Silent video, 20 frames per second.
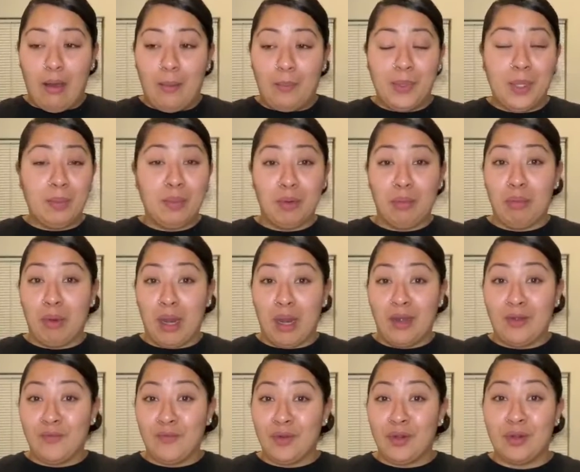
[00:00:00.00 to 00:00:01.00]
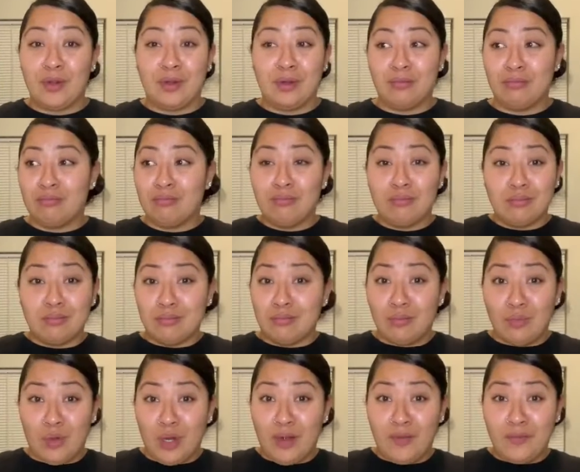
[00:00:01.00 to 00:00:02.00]
People brine for
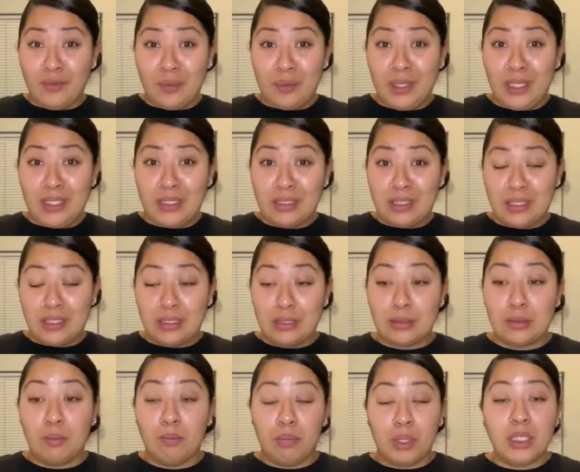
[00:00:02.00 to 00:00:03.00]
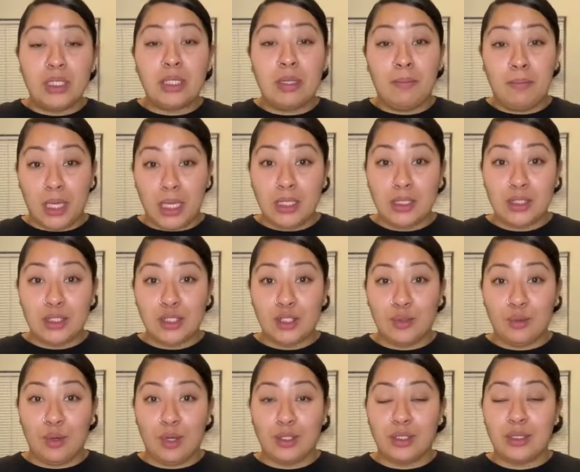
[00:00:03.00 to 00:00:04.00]
whatever reasons, but the main
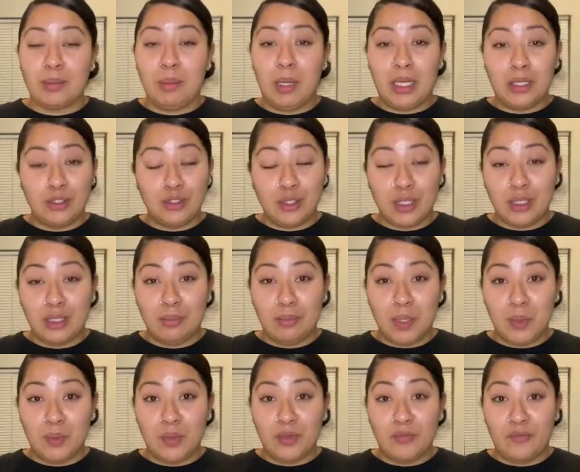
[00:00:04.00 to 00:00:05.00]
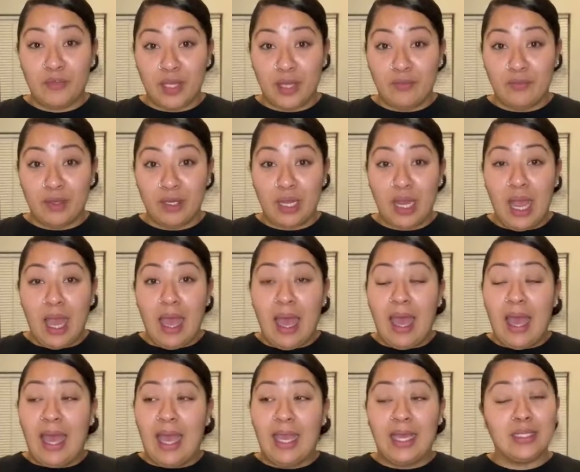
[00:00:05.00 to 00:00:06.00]
two are to penetrate the meat with flavor
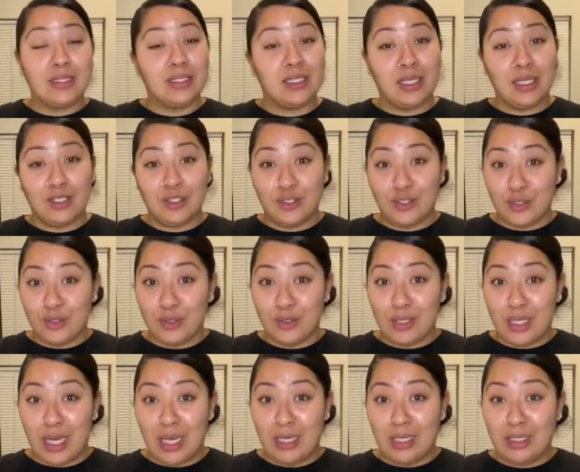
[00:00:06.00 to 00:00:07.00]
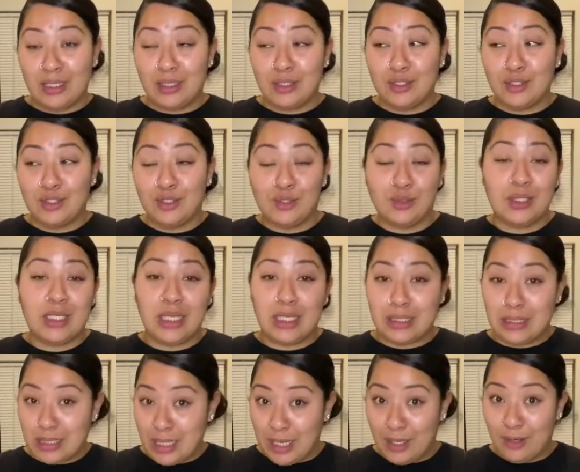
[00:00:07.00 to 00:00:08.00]
and to ensure that it's juicy
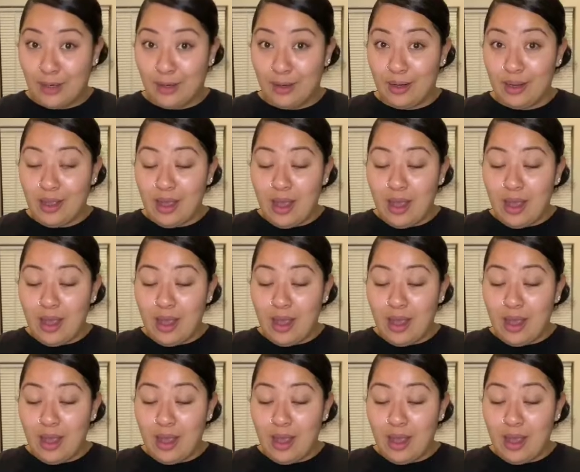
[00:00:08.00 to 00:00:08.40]
and tender.